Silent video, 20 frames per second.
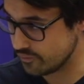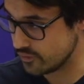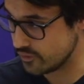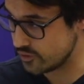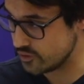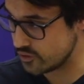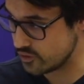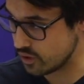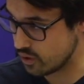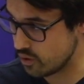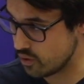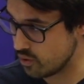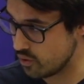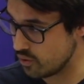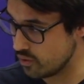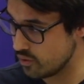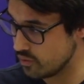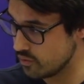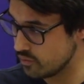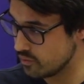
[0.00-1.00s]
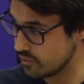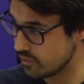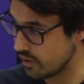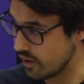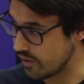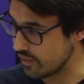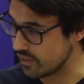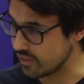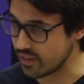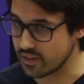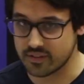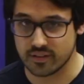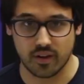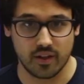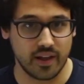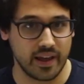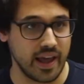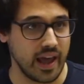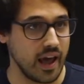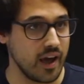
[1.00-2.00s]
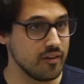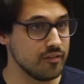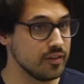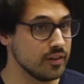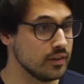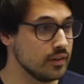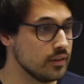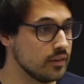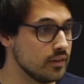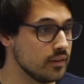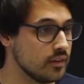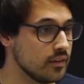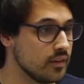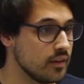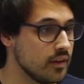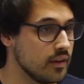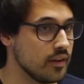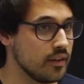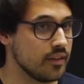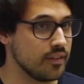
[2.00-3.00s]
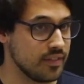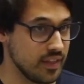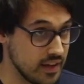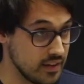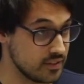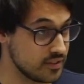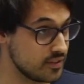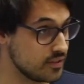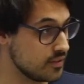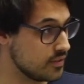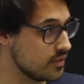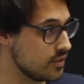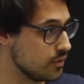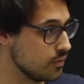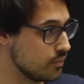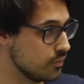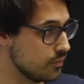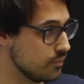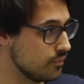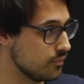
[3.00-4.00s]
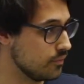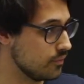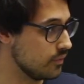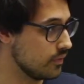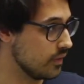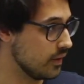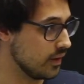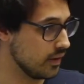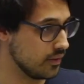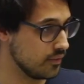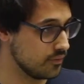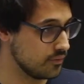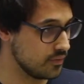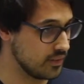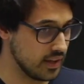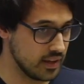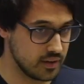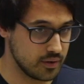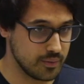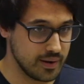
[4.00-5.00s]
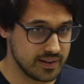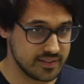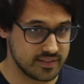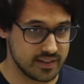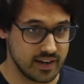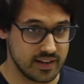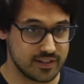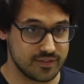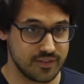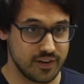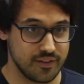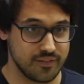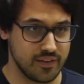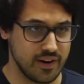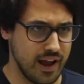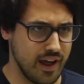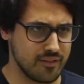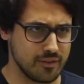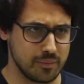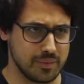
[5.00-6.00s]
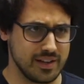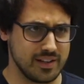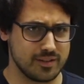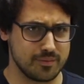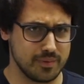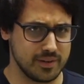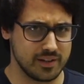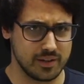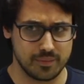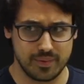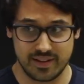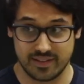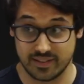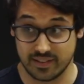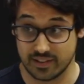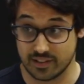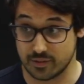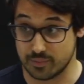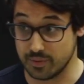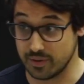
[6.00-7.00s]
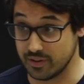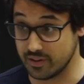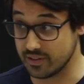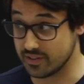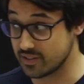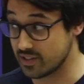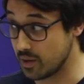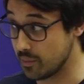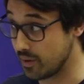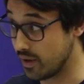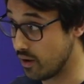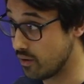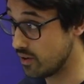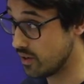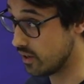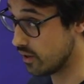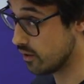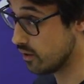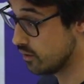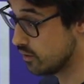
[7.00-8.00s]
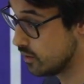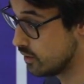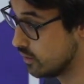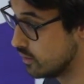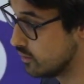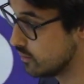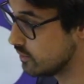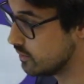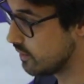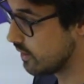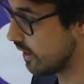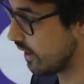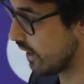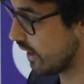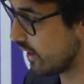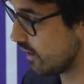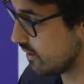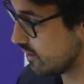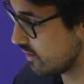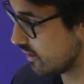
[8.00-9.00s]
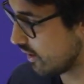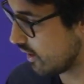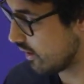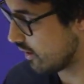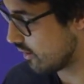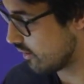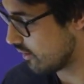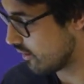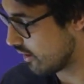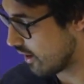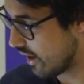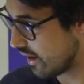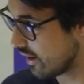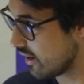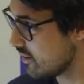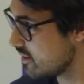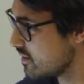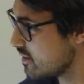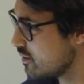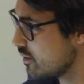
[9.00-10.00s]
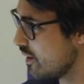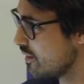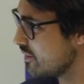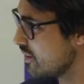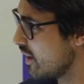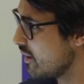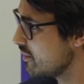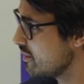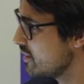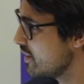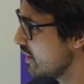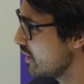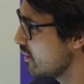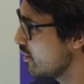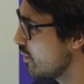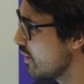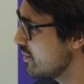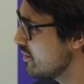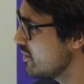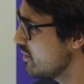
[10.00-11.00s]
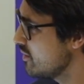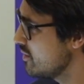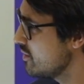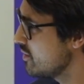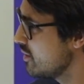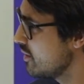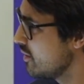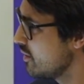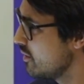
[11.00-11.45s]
So I think that's all I have. Thanks to the Canada-wide Science Fair for having me. It's been an amazing experience coming out here. And I guess, do I have time to take questions?